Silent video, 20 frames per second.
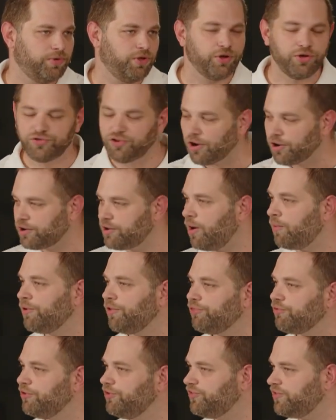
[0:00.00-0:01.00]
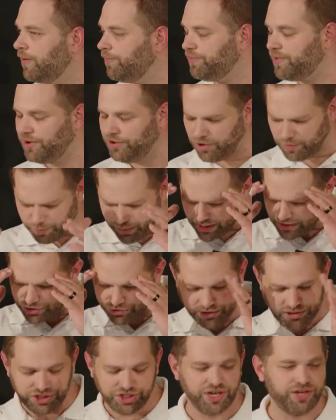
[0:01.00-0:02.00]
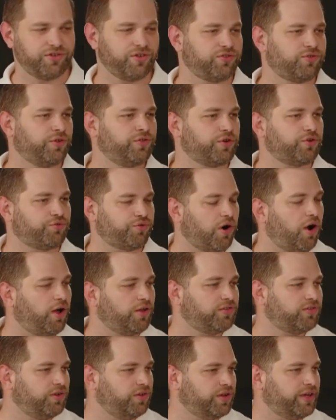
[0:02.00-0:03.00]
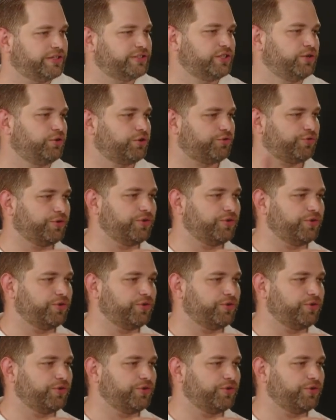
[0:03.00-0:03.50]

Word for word: You start going through something and you're picturing Jesus on the cross and you get your little